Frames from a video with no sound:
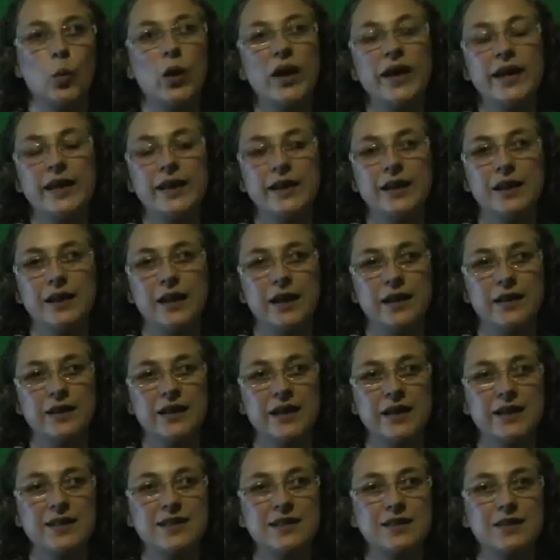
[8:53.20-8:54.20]
when
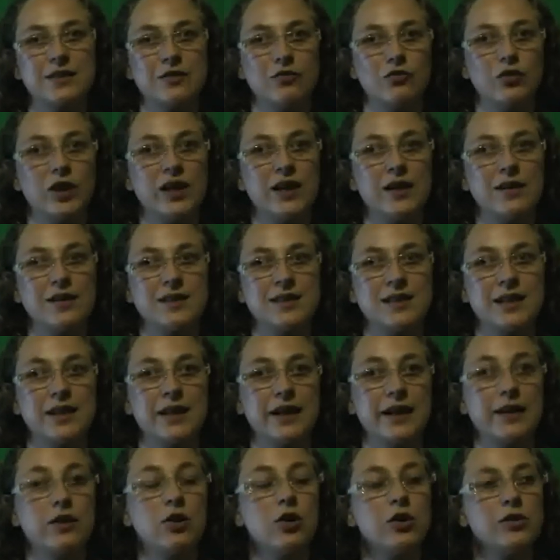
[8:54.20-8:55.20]
they realise
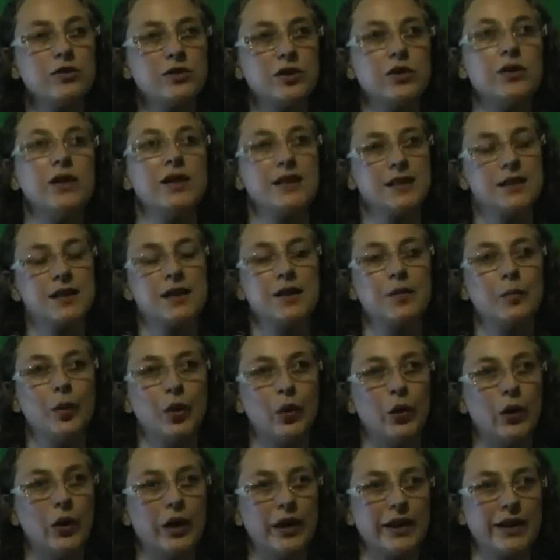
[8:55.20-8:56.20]
that they can't do that
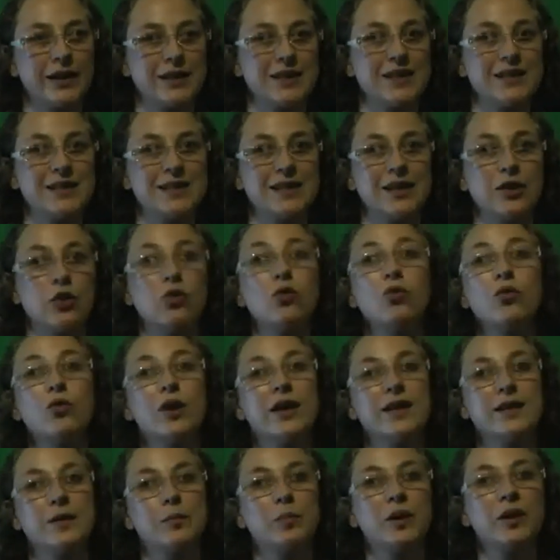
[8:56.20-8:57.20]
anymore, or that it's
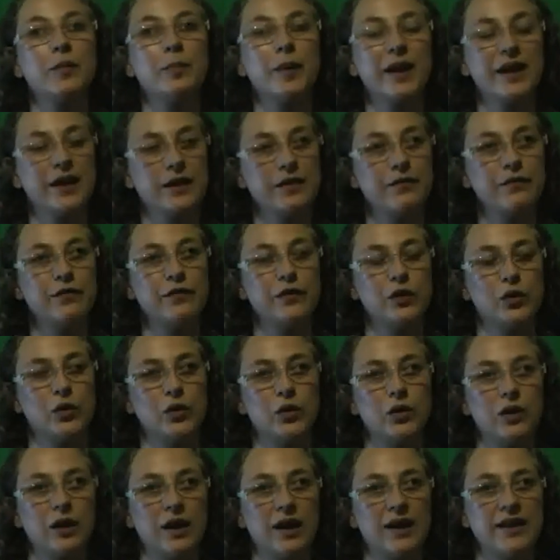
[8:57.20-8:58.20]
incredibly
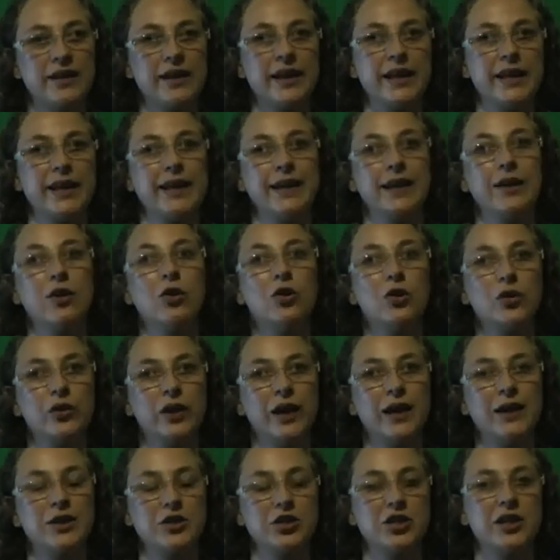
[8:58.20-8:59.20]
painful and that they
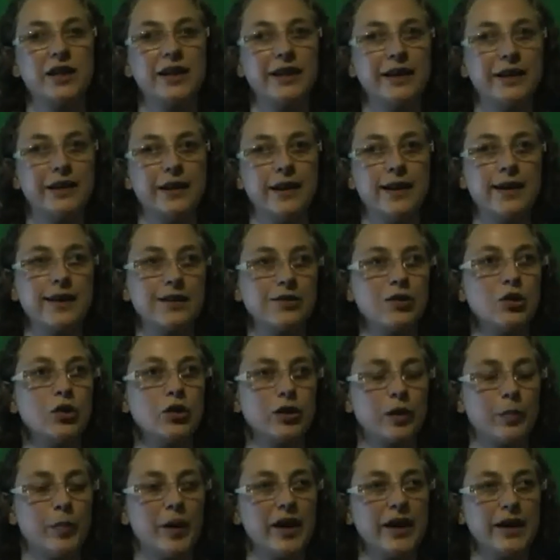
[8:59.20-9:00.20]
can't actually
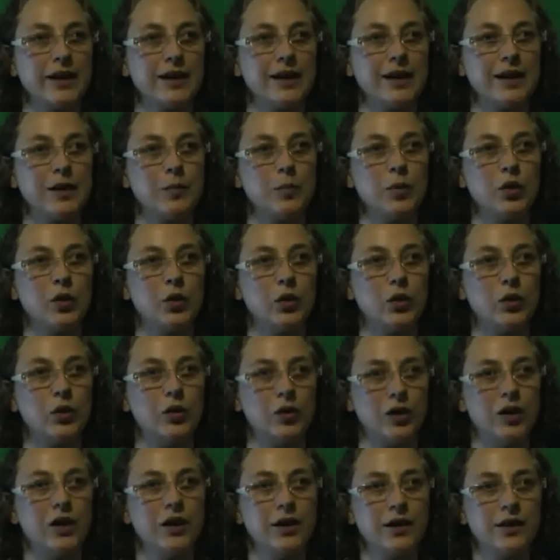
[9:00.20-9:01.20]
ignore the pain anymore,
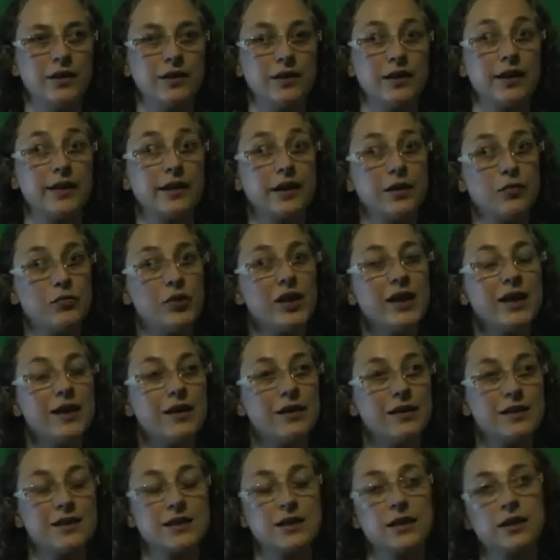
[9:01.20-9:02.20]
that they
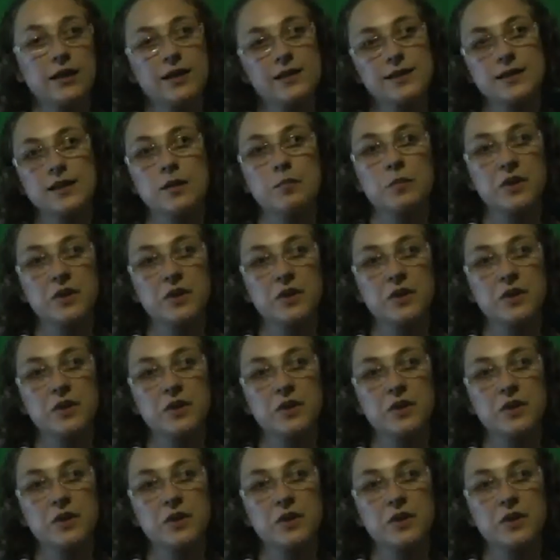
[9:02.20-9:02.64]
realise that there's